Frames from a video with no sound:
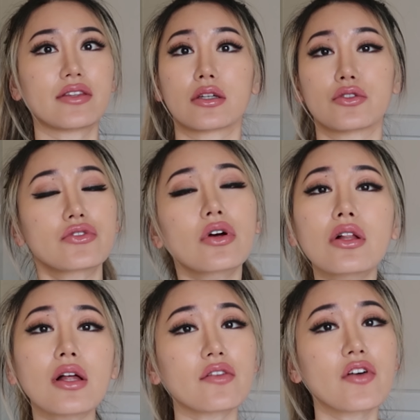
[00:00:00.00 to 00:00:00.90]
in
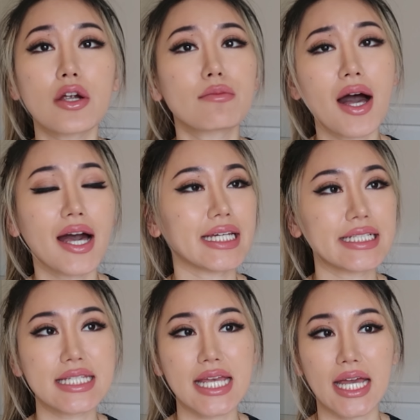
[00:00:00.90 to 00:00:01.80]
control of her
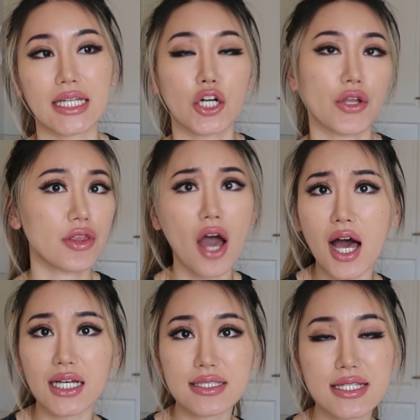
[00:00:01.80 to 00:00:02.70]
mind and her
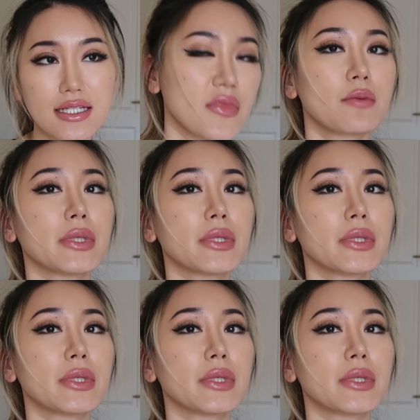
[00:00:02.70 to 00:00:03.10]
thoughts.